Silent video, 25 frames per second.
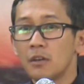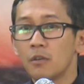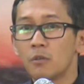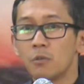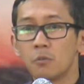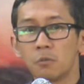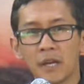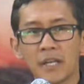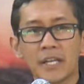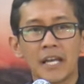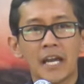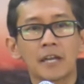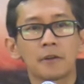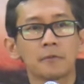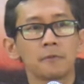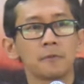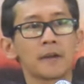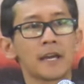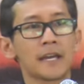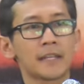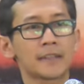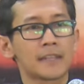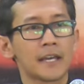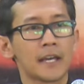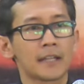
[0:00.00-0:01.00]
When I
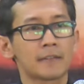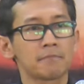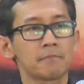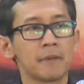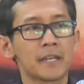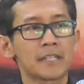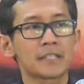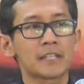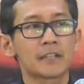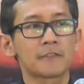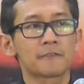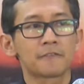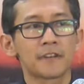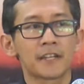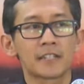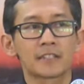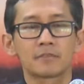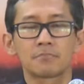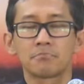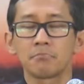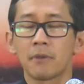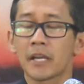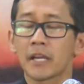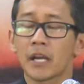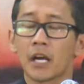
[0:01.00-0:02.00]
read that, my dear
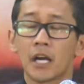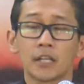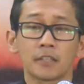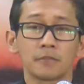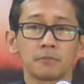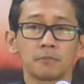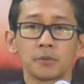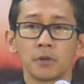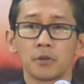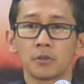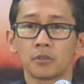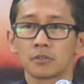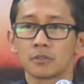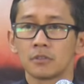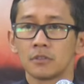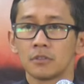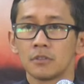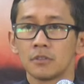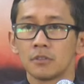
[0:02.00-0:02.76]
friends, my heart broke.